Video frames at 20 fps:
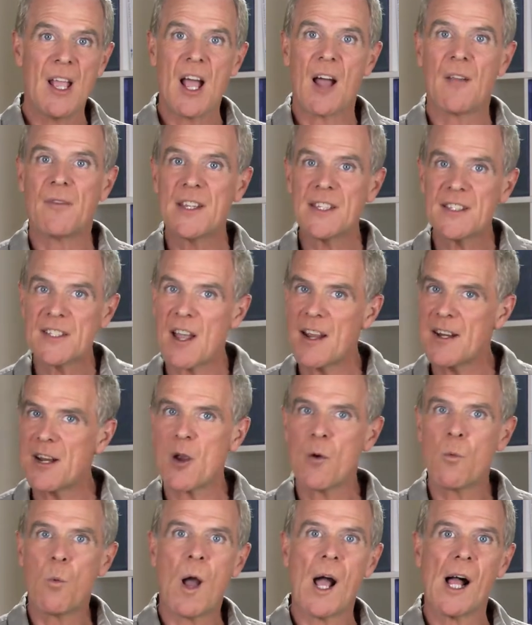And this I
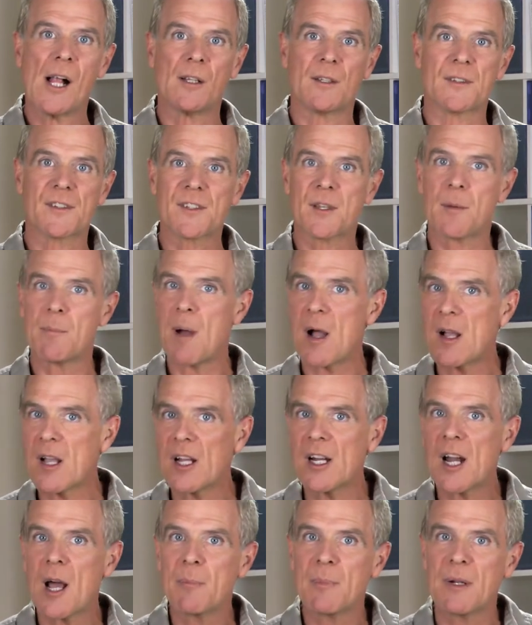know well, so
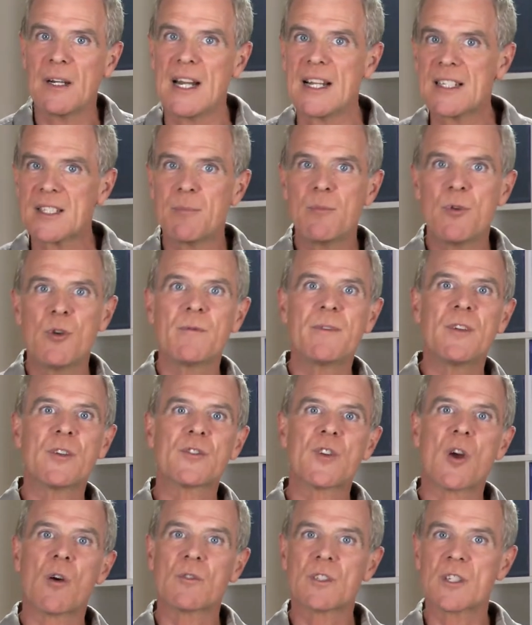buckle up and let's move your
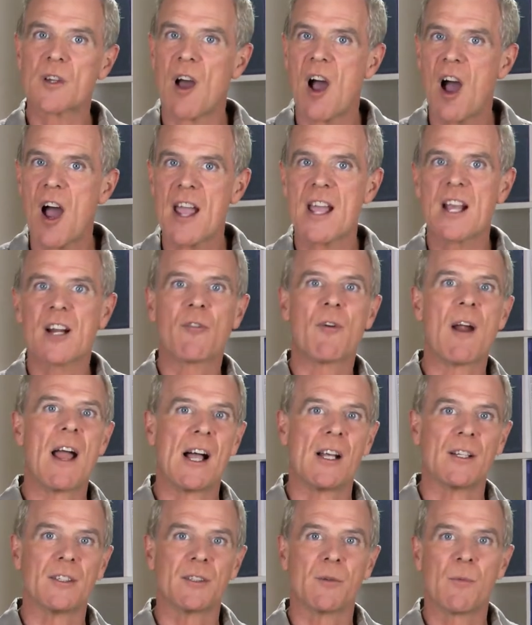dog to higher
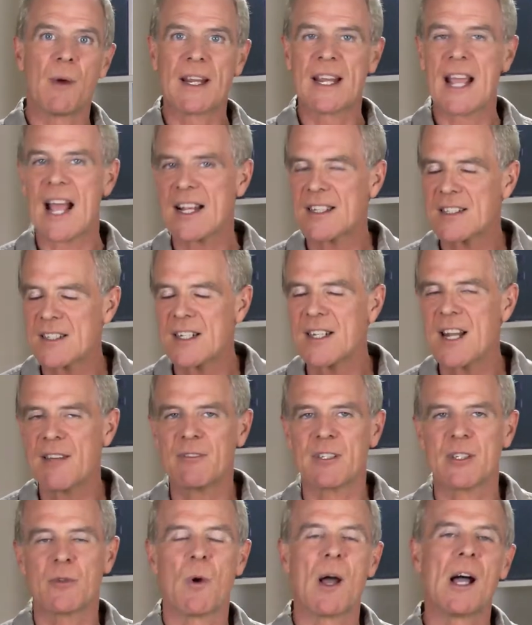ground where cancer
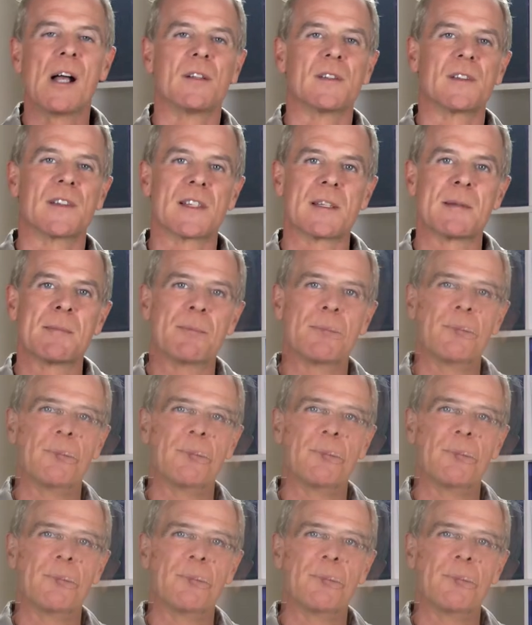never dwells.